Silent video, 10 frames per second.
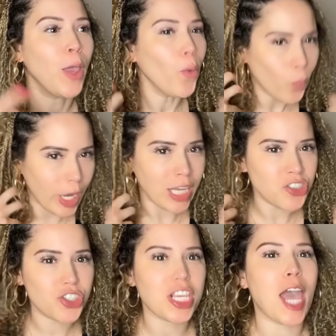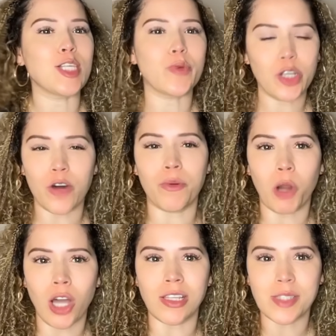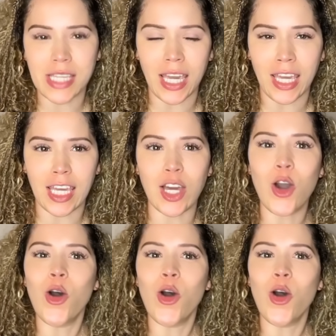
which, as we know from Carlos King,